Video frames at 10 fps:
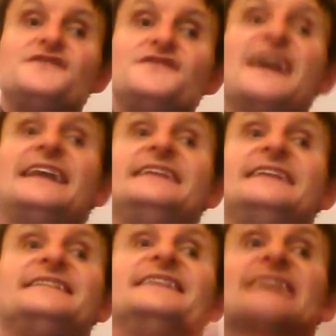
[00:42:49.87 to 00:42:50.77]

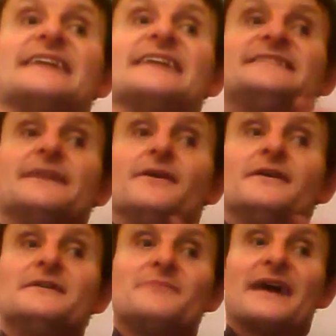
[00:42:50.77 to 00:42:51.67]

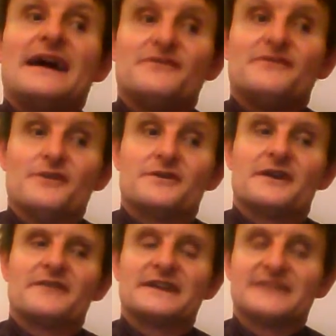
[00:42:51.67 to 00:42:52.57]
félicitations, bravo,
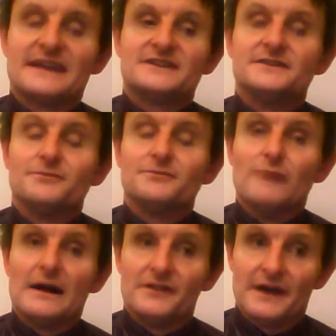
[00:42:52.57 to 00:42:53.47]
congratulations,
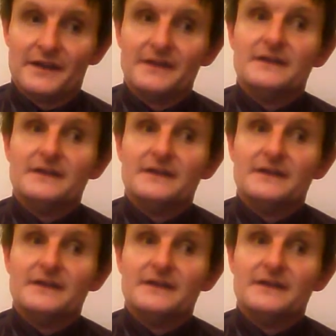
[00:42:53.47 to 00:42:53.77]
well done.